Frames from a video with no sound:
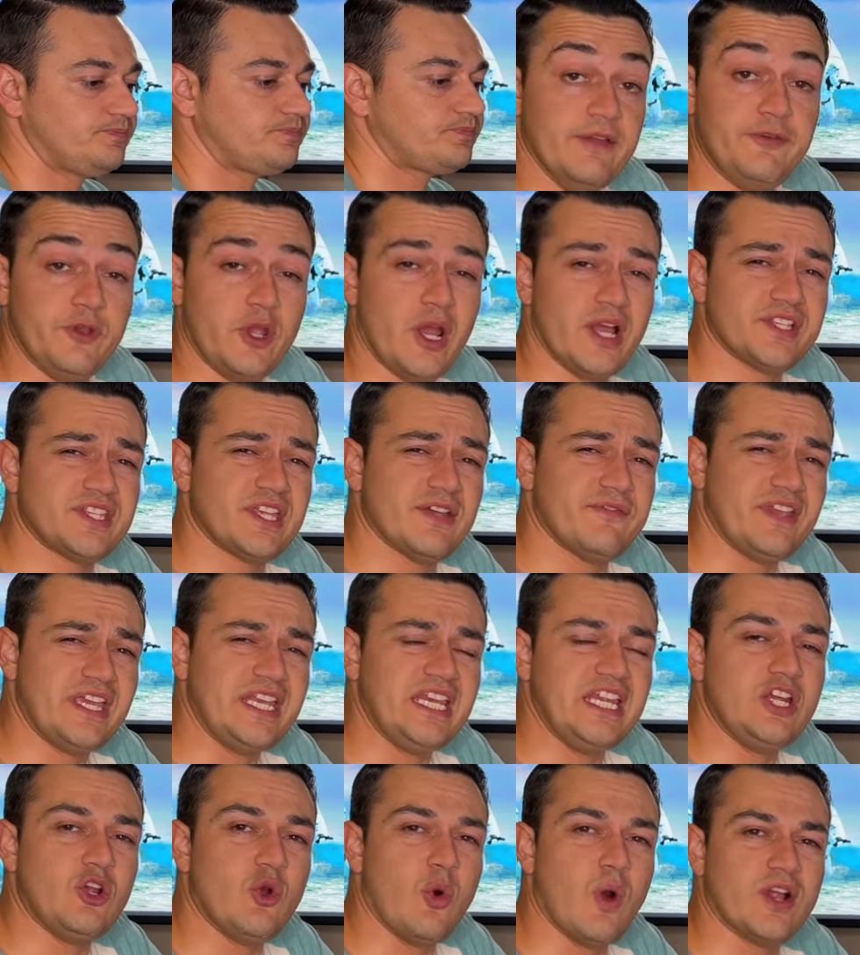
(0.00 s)
If you guys have
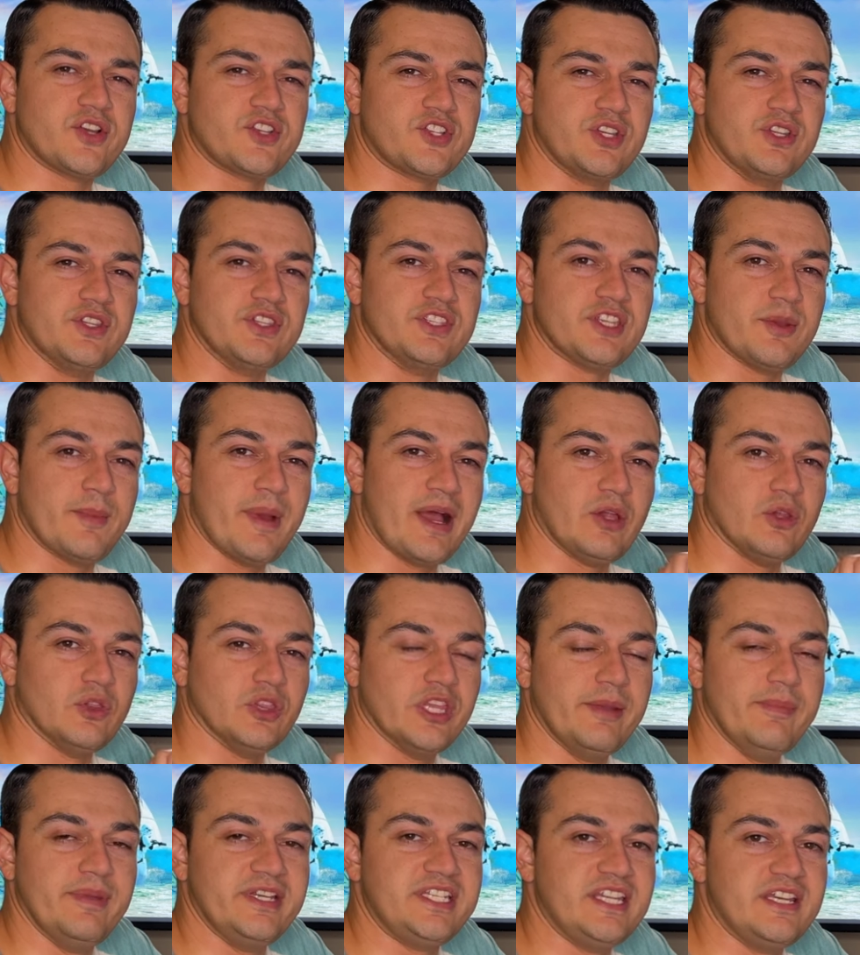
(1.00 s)
any questions about
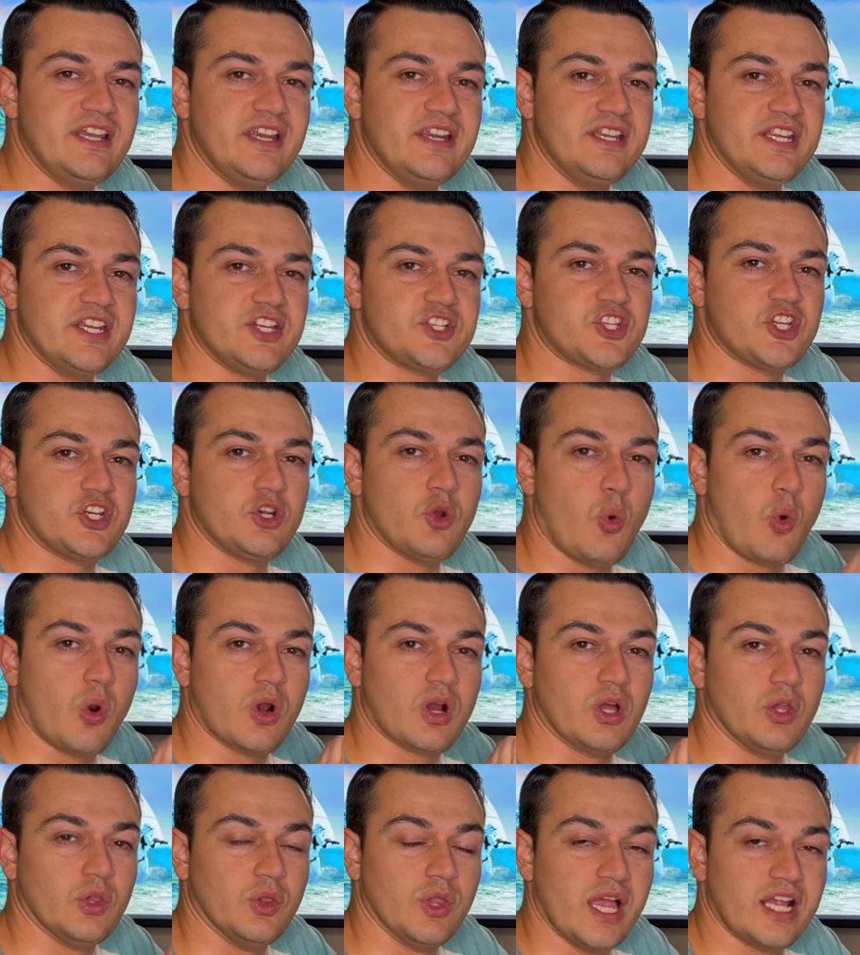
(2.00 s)
limited edition or
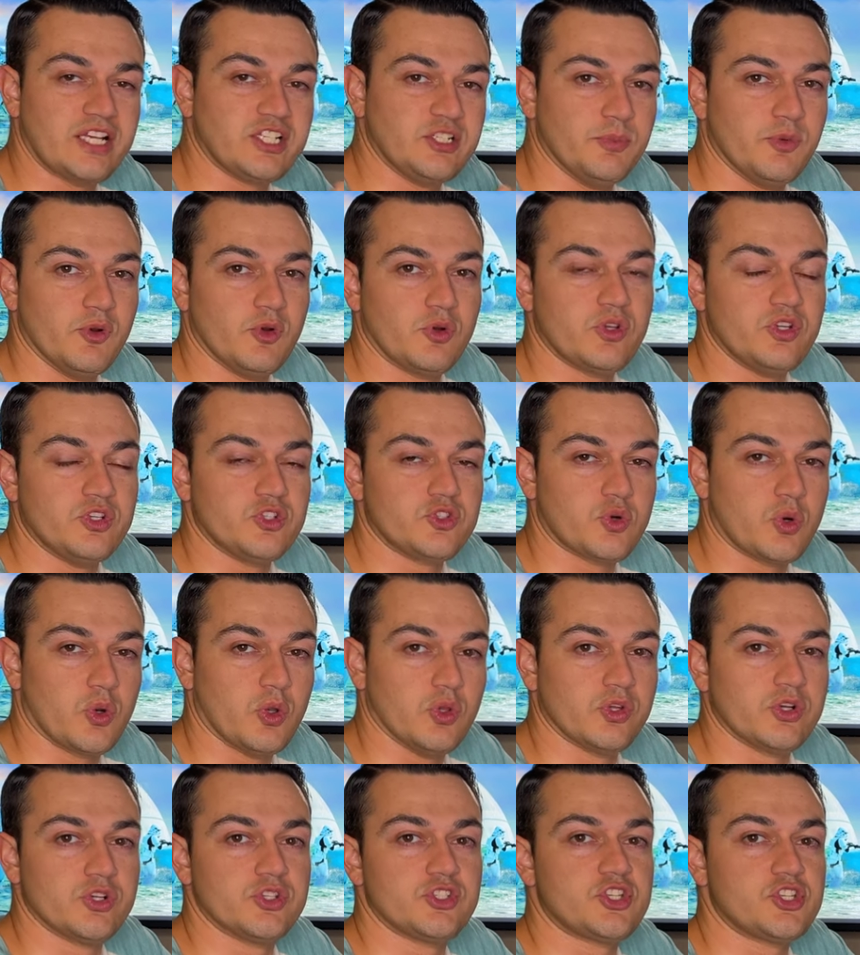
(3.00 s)
collectible
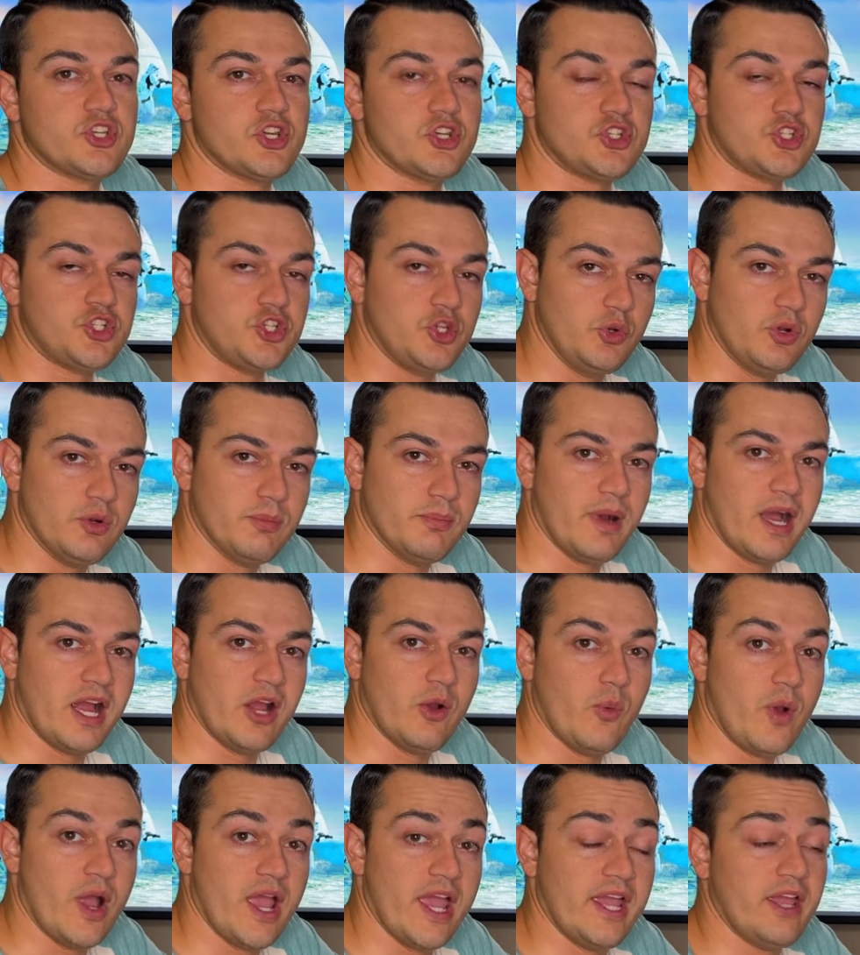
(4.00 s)
controllers, shoot them
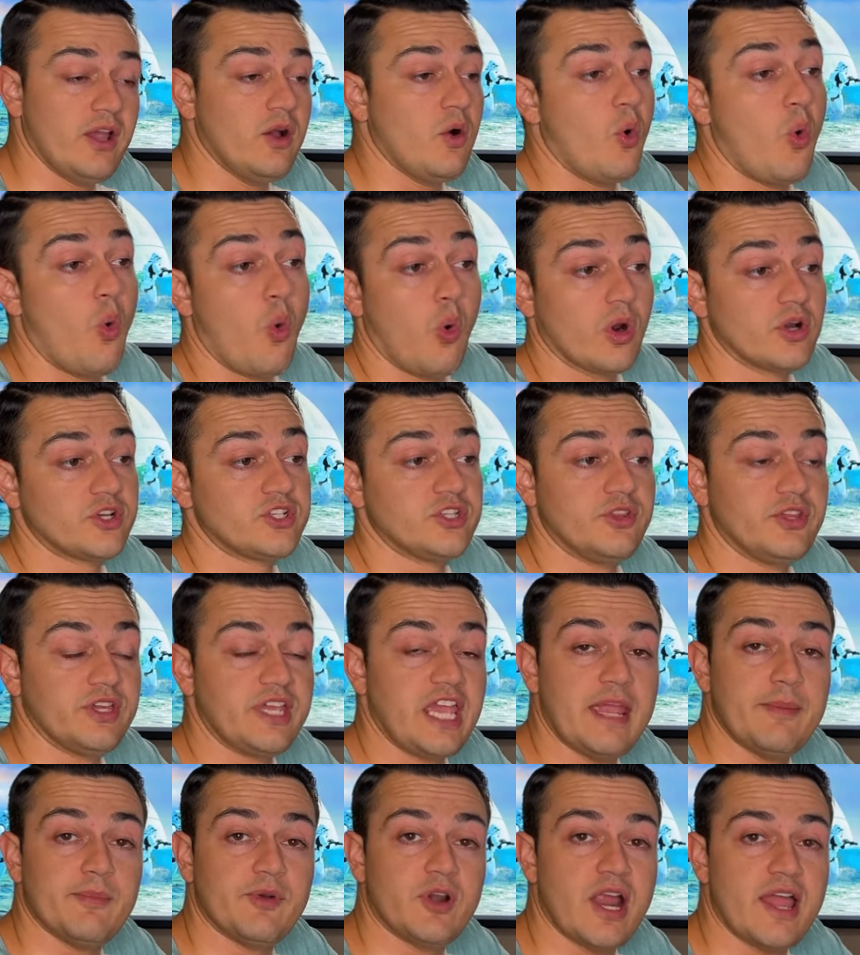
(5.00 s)
my way or to the
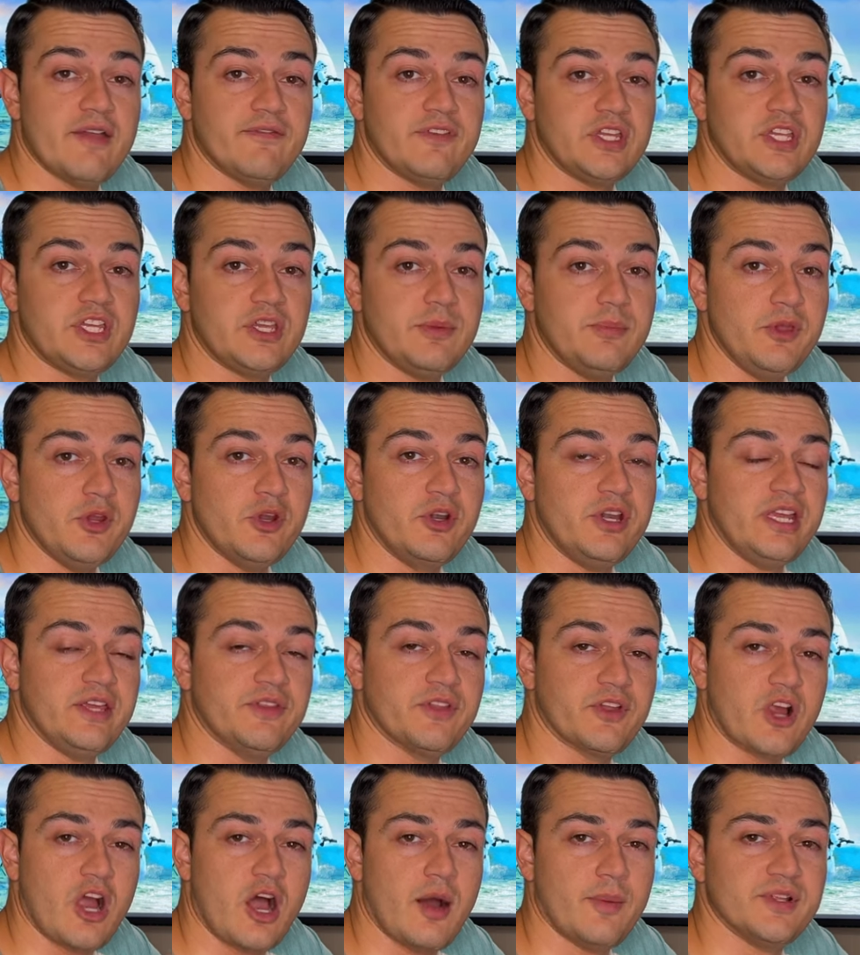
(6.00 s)
Gamer Heaven community
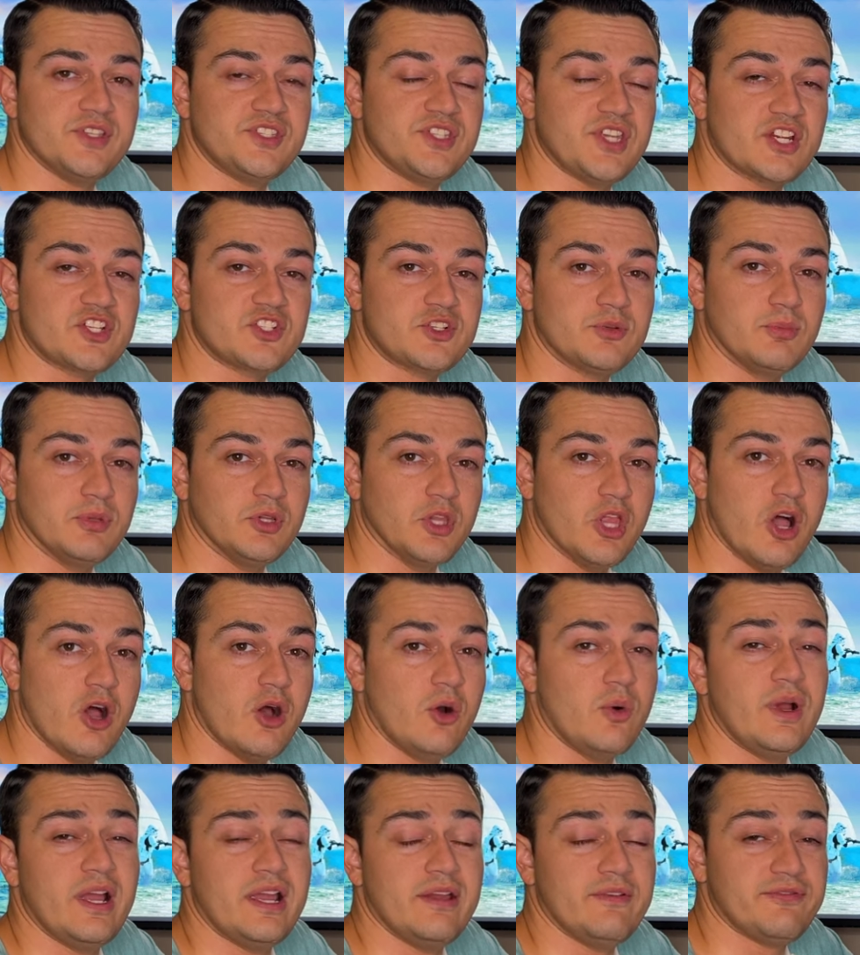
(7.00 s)
in the comment section
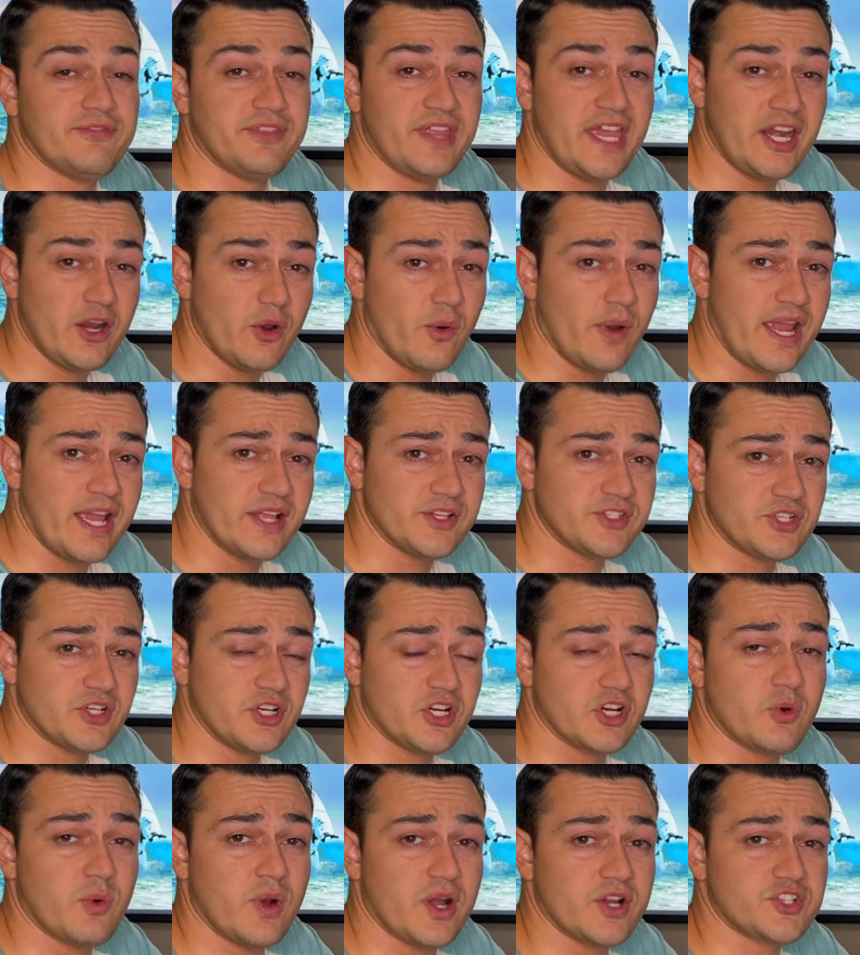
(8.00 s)
below. If they don't answer
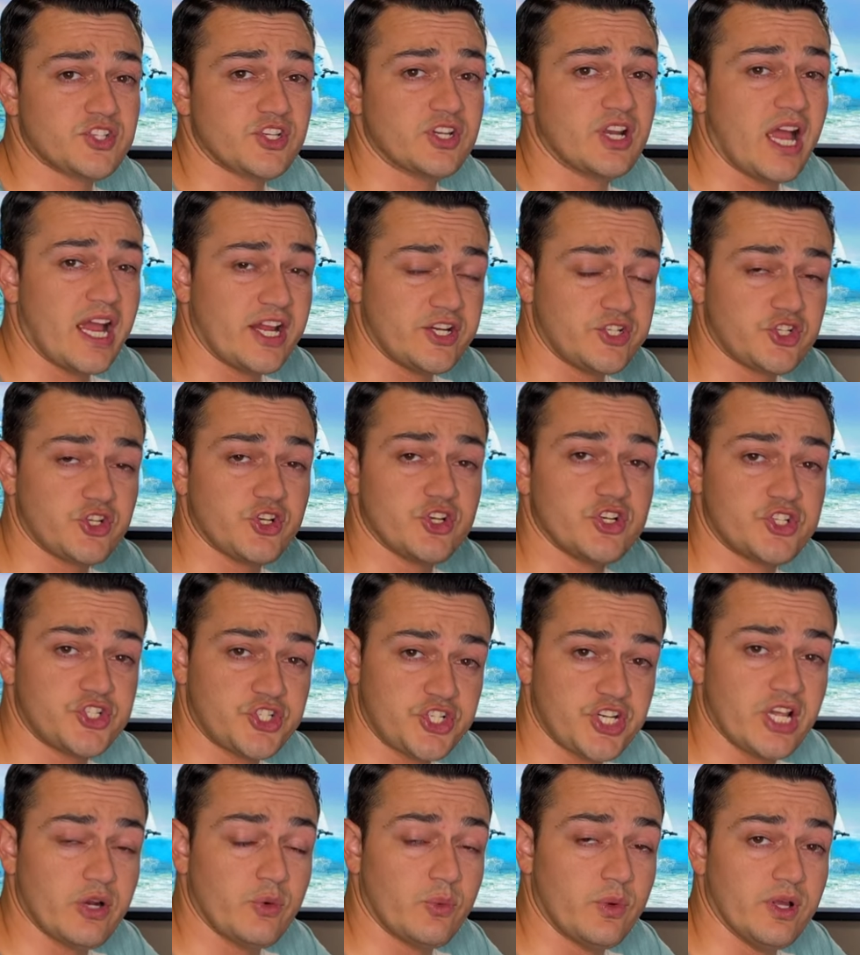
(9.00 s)
your question, I sure as
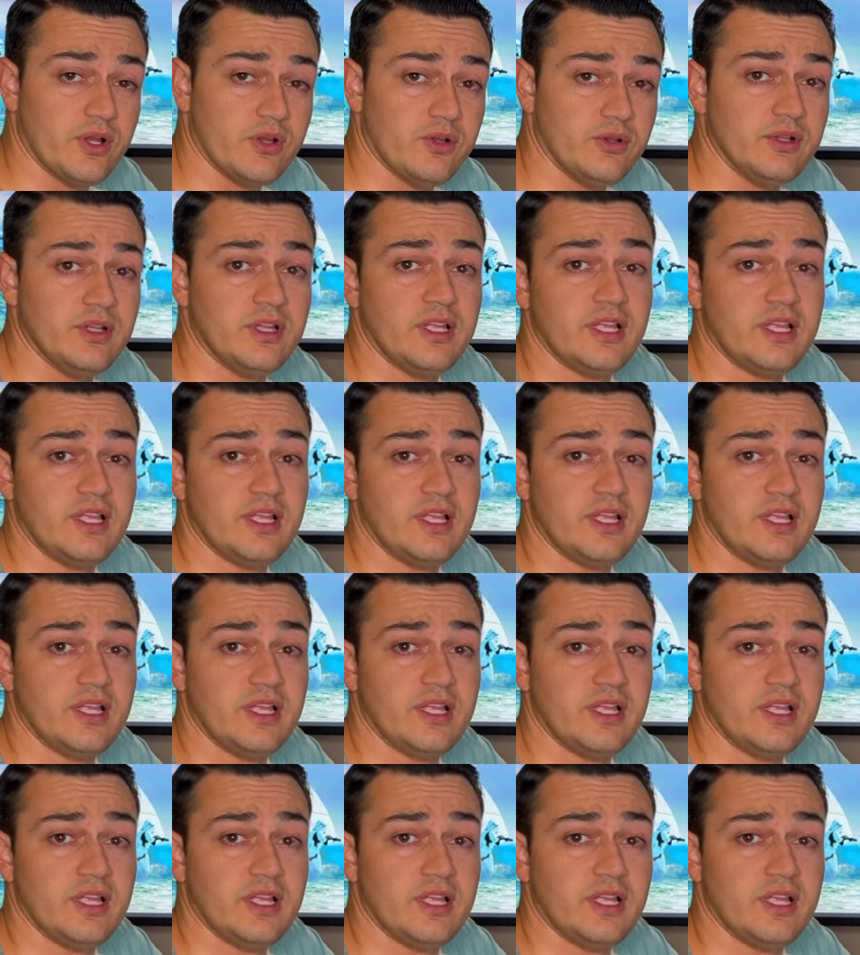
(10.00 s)
shit will.